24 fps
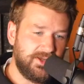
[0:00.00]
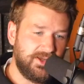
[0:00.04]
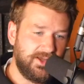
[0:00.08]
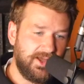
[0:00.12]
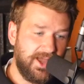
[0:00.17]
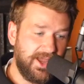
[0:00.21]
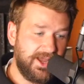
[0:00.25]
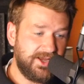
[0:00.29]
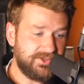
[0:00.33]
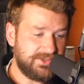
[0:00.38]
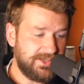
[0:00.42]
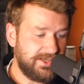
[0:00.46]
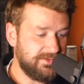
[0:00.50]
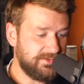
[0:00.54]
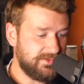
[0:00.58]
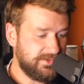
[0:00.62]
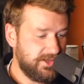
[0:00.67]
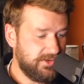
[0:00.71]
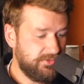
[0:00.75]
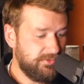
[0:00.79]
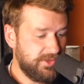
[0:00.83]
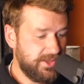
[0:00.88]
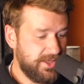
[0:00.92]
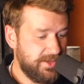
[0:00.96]
I
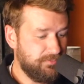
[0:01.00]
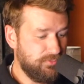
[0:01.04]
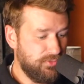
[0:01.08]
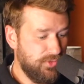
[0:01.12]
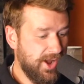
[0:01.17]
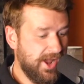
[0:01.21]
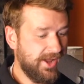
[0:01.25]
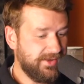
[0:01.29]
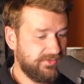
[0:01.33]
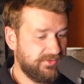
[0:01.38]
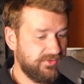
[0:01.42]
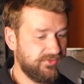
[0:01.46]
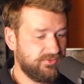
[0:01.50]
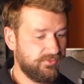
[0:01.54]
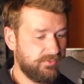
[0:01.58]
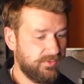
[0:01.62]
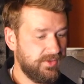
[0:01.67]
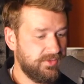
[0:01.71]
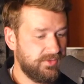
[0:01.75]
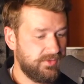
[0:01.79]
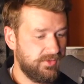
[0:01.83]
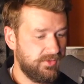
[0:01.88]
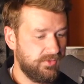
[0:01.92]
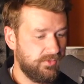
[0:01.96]
literally practice
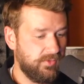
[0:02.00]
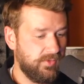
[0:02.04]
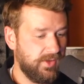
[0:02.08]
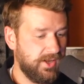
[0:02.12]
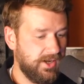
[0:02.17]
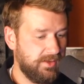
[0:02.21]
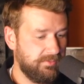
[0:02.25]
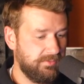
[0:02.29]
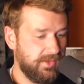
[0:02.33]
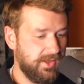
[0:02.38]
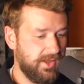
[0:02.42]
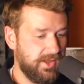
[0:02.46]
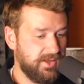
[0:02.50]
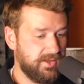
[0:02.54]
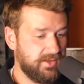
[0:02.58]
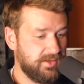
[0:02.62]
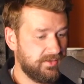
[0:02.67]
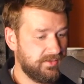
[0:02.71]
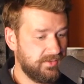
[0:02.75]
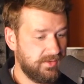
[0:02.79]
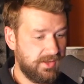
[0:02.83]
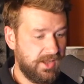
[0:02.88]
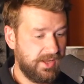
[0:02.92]
with you, and I'm like,